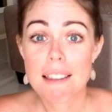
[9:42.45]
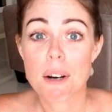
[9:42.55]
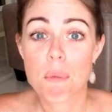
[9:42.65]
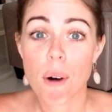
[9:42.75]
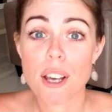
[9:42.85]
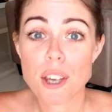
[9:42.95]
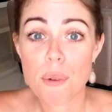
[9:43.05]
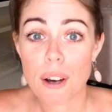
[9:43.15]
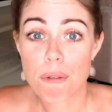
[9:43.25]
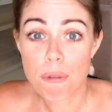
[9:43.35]
that what
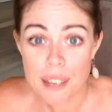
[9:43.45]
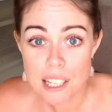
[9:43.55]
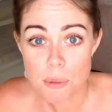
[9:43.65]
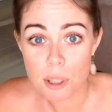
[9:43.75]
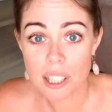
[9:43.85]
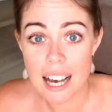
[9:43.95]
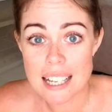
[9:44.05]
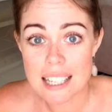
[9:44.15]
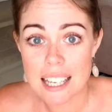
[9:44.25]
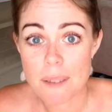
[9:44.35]
you are
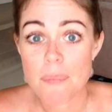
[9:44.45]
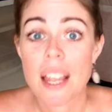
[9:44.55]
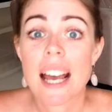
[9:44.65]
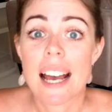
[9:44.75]
visualizing